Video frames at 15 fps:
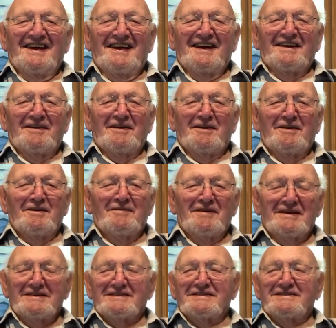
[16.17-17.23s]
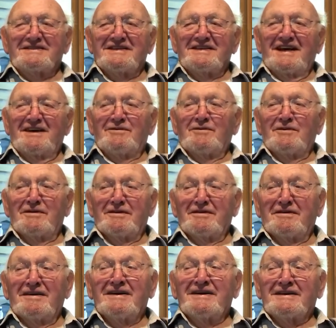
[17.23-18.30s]
don't know if I should say that word or
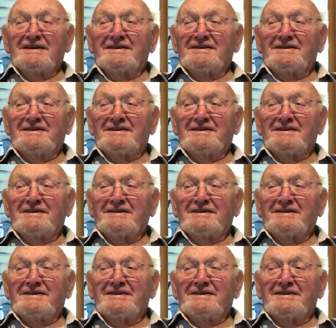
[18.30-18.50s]
not.